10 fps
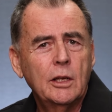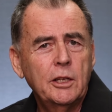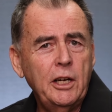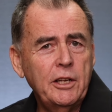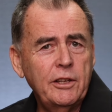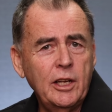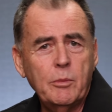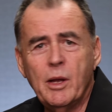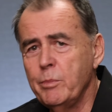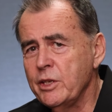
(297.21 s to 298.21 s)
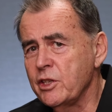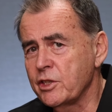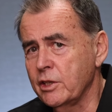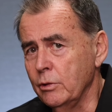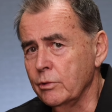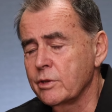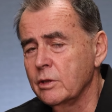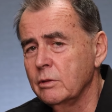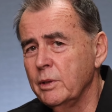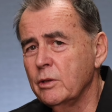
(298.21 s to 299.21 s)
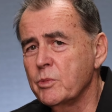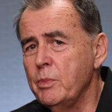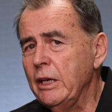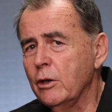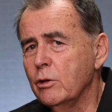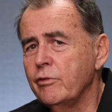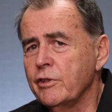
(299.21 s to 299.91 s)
You need to think about business skills, because being a good